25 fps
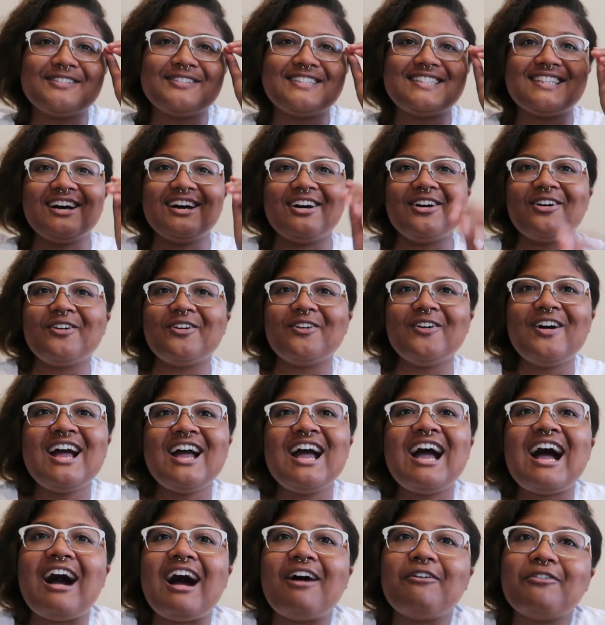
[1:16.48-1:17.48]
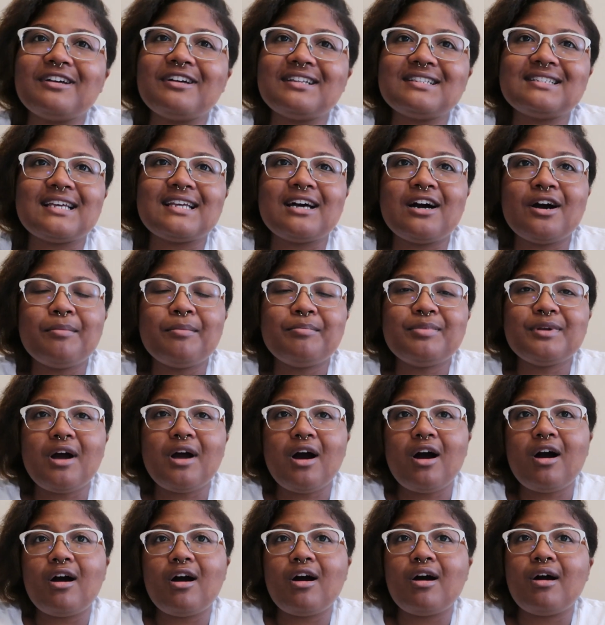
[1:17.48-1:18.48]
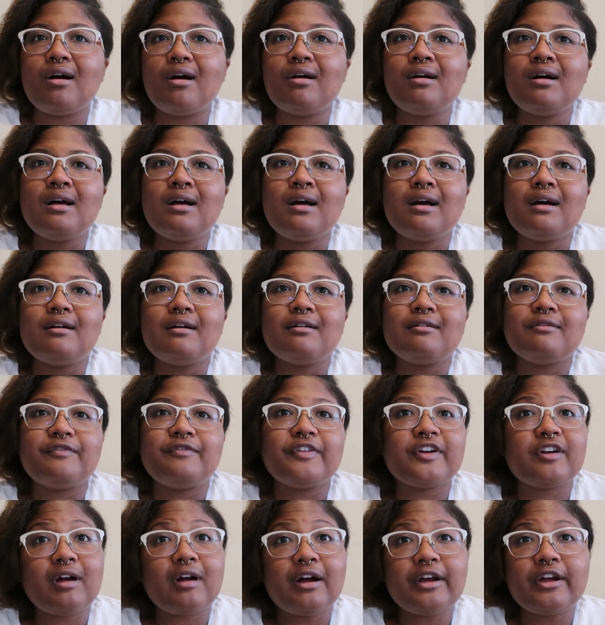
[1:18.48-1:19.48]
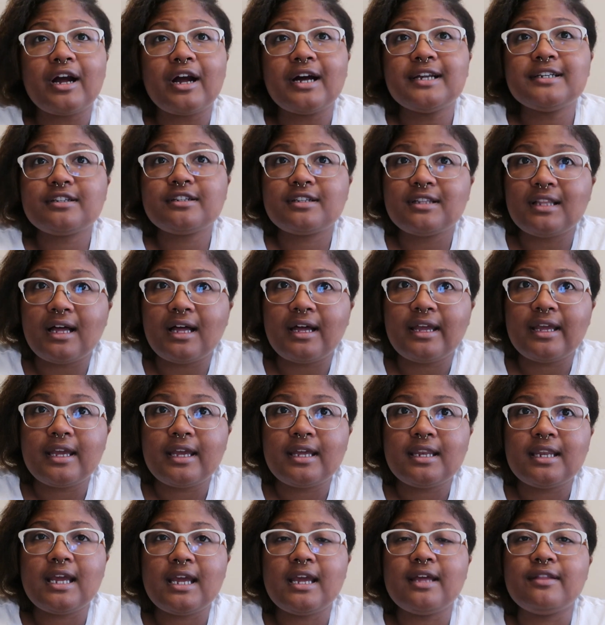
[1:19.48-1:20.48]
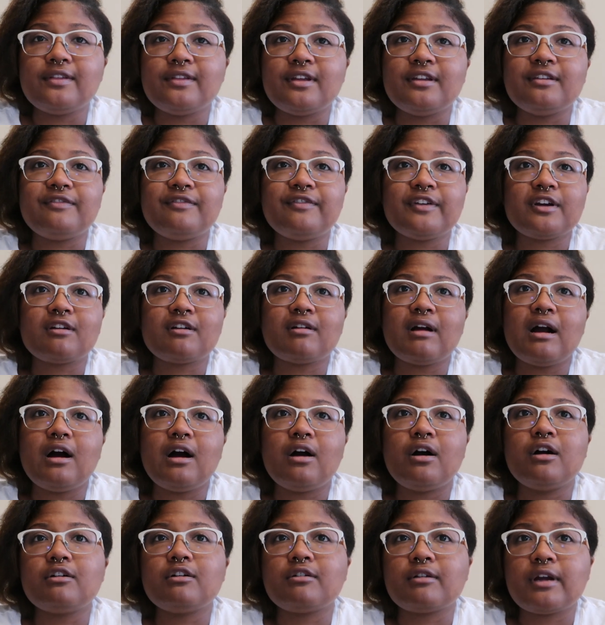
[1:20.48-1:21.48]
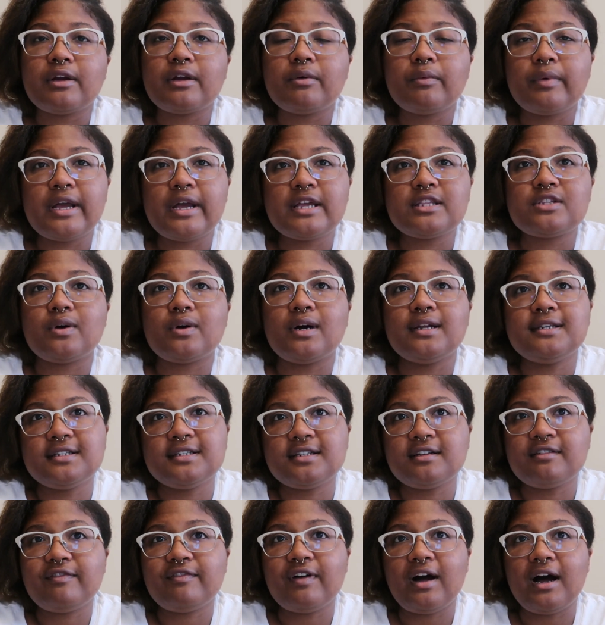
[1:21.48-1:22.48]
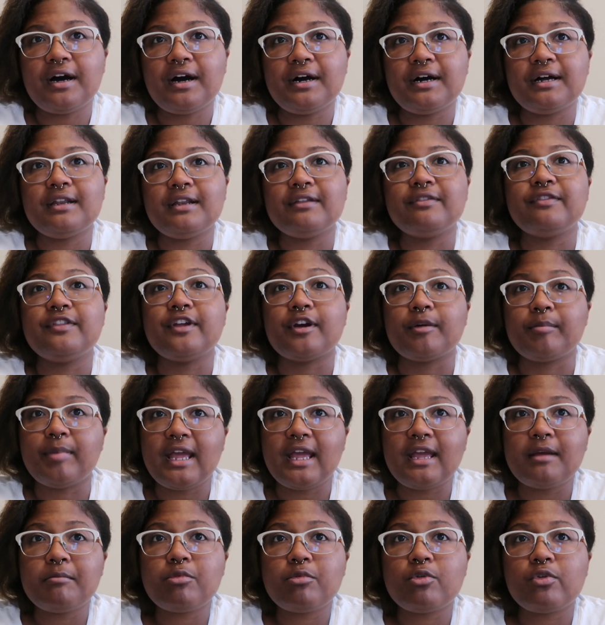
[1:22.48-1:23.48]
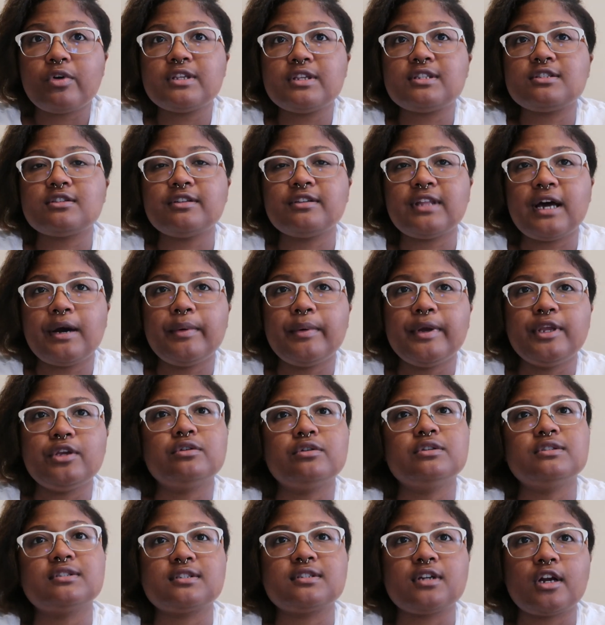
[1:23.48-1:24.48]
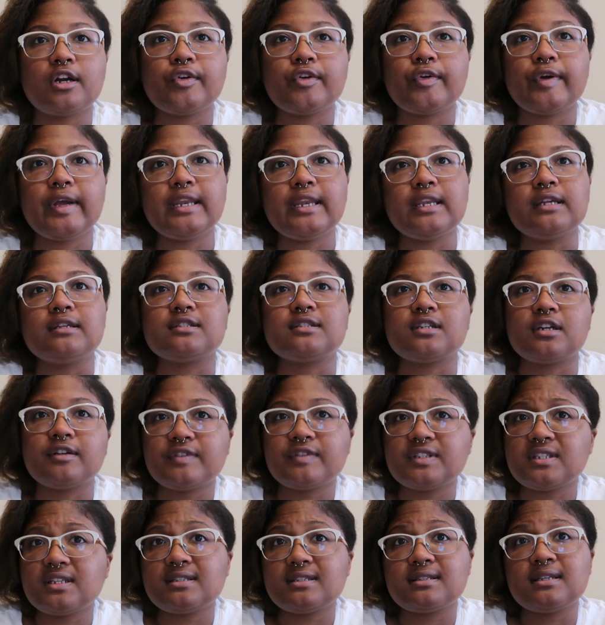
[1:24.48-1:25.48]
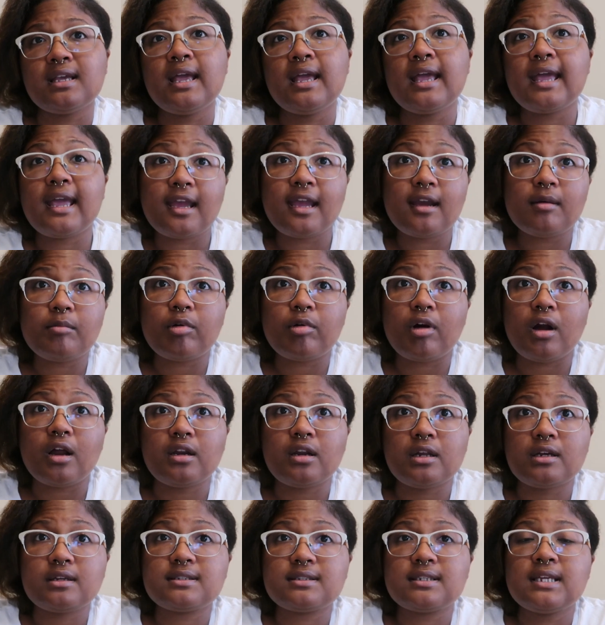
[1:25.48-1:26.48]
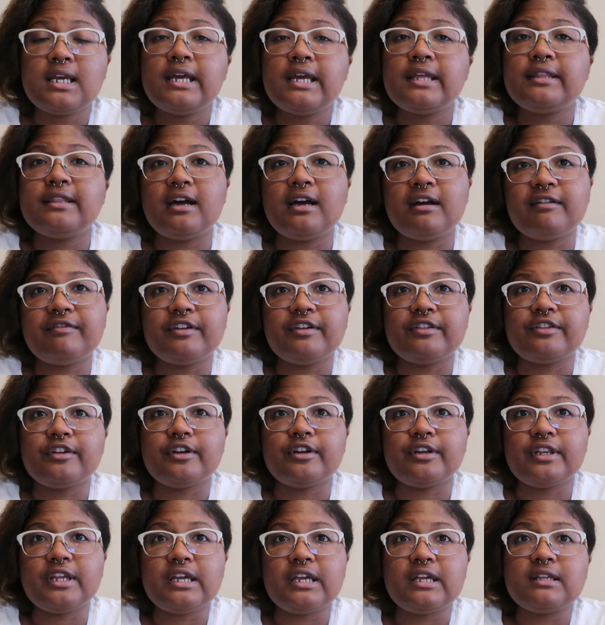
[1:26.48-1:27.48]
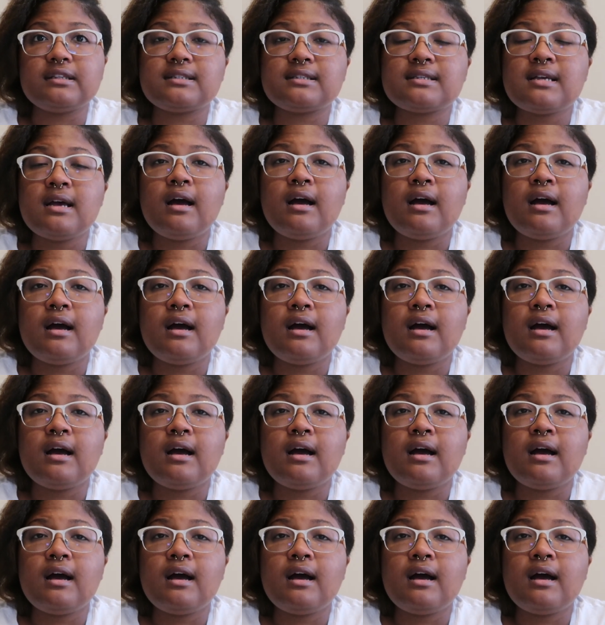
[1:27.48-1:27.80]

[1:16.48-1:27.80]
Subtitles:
So I wanted to help y'all figure out your ideal client and then figure out a great way to identify their pain points, so that way you can start creating services and products that fit their needs.